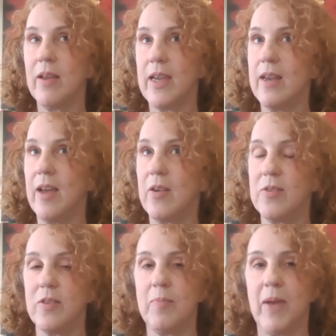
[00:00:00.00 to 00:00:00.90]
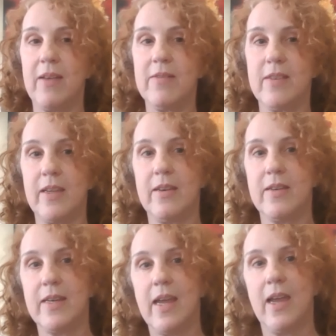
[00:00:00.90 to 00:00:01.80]
again, echoes of the past in
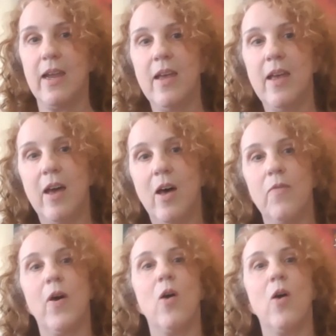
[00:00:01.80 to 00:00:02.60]
today of,